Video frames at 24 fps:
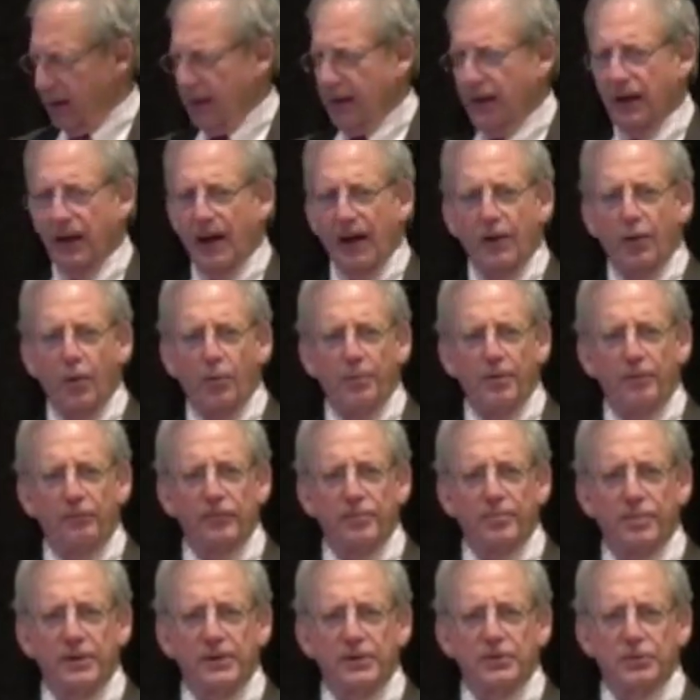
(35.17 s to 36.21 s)
I hope
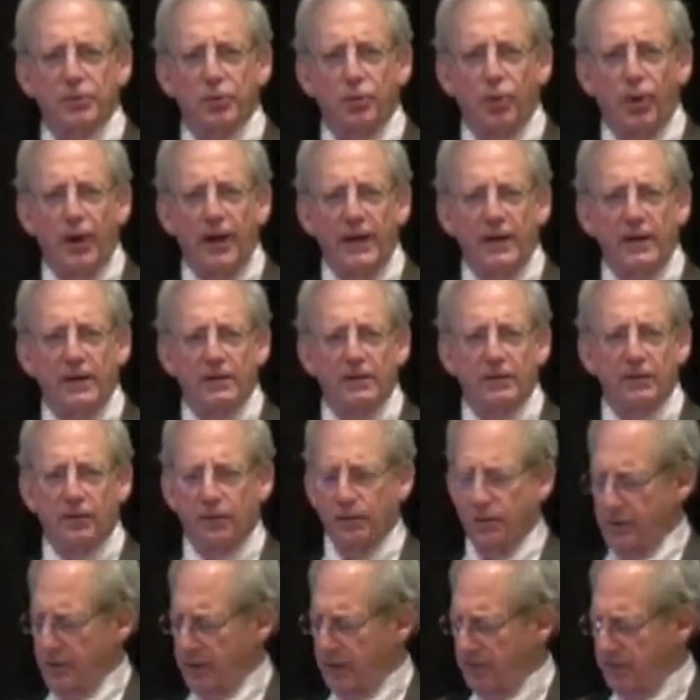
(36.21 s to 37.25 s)
everybody's awake,
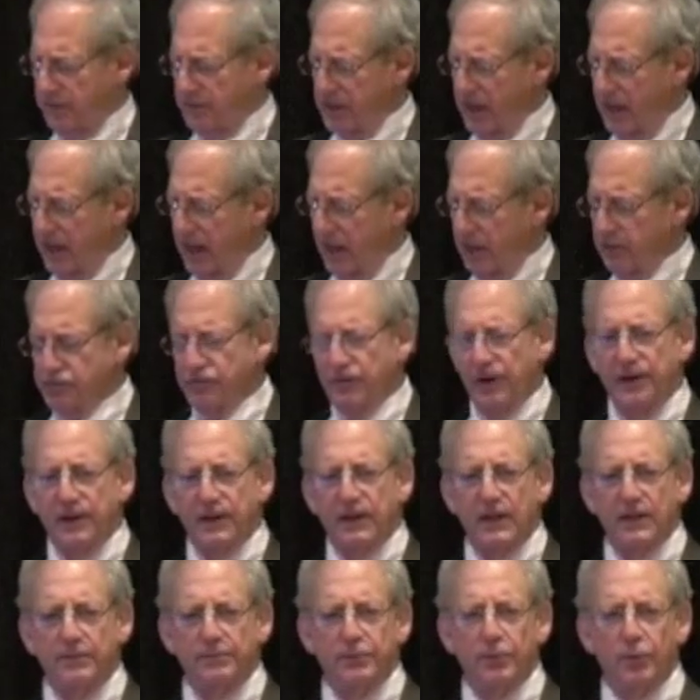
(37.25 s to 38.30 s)
or if not, I'll try to
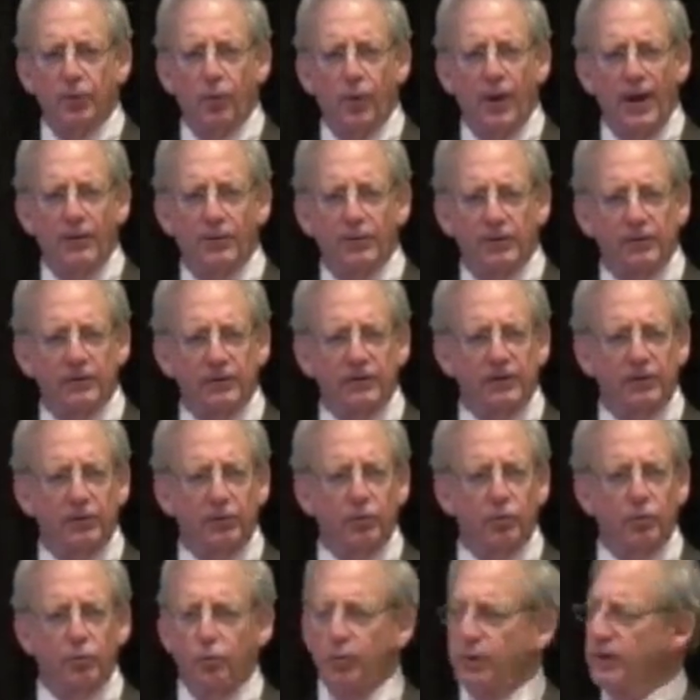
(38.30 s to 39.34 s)
keep you awake with a little
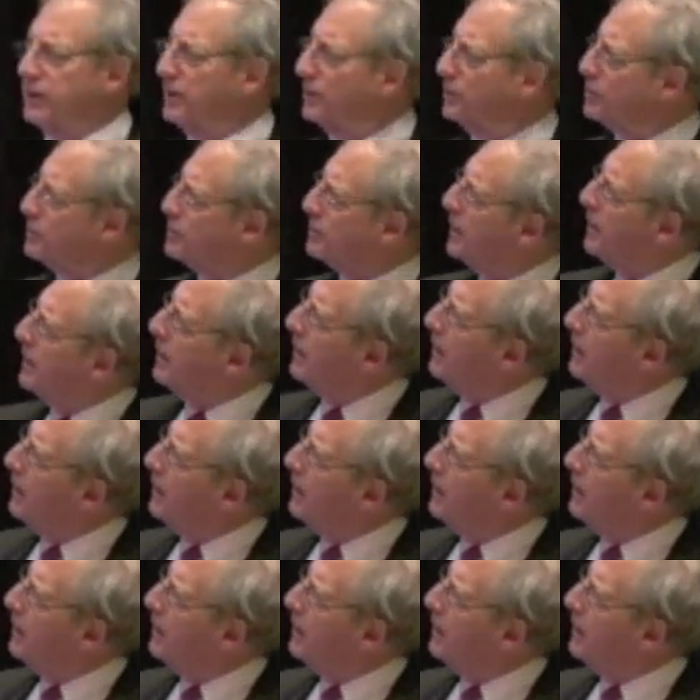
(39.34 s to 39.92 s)
quiz.